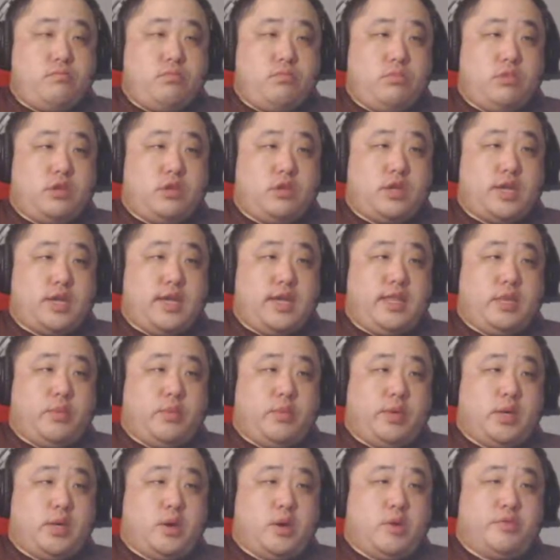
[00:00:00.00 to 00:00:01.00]
Okay, now we
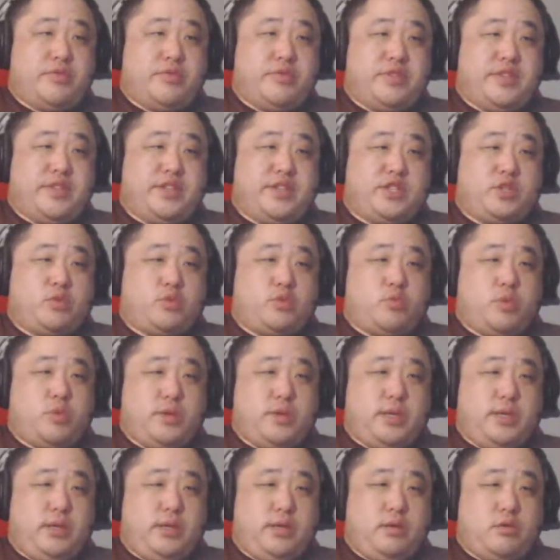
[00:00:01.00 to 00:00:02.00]
go this
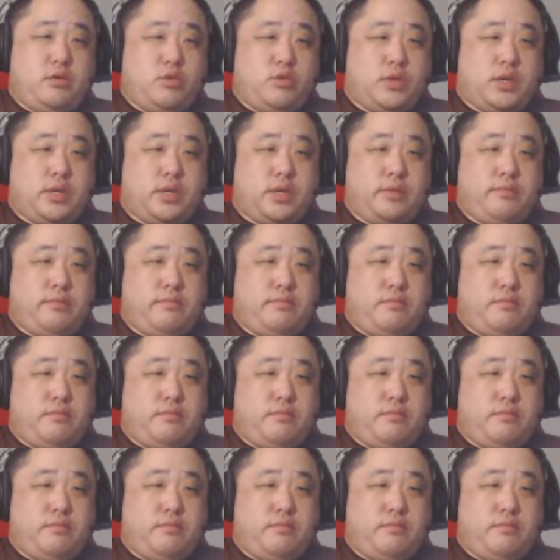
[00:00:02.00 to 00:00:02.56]
way? Hold on.